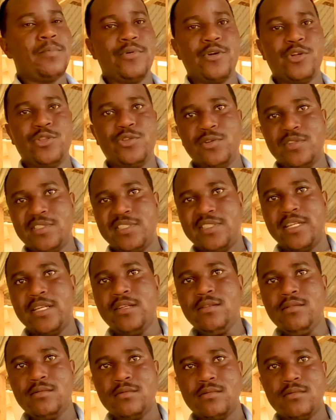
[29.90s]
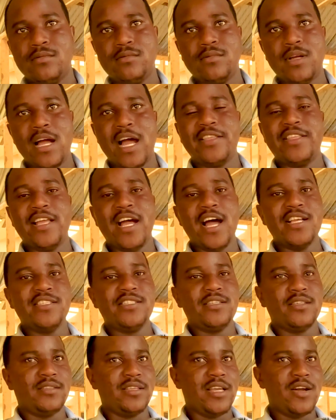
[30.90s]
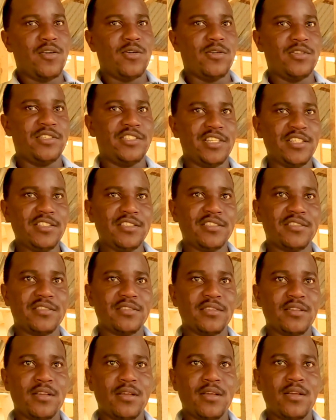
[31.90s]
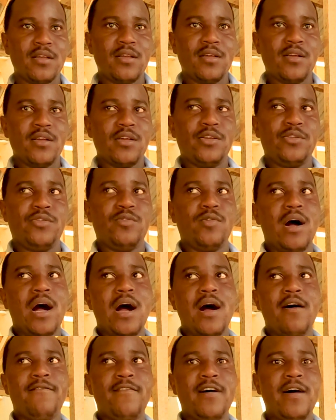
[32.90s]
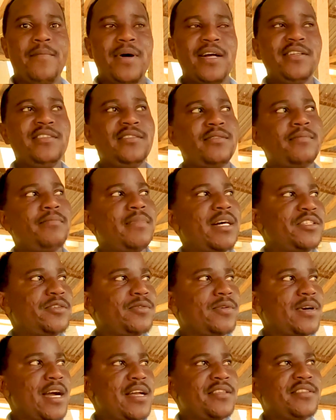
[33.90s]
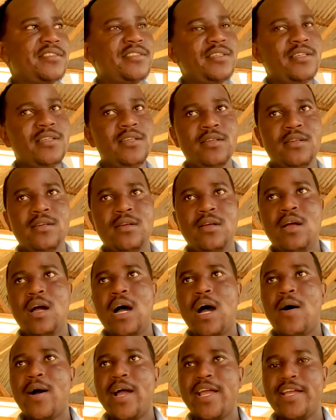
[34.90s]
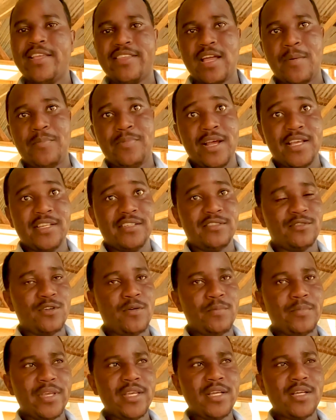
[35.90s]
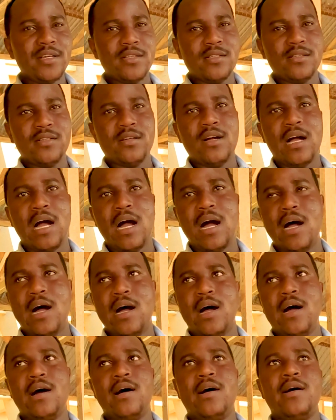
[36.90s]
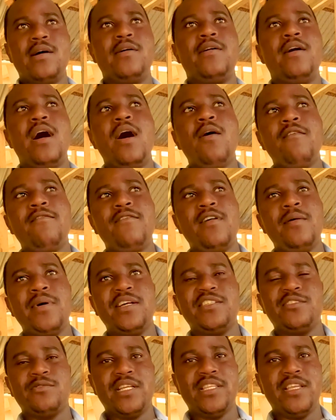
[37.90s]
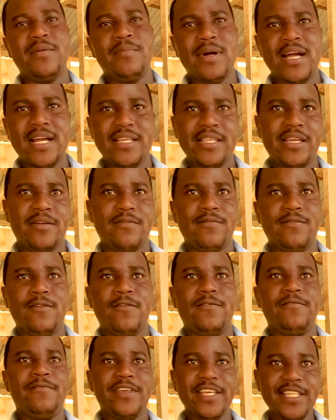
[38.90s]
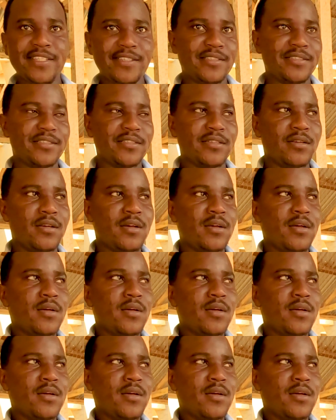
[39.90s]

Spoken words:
producing and hatching the old chicks to our farmers, but you can see our enterprise is so big. Our farmers were demanding for feeds,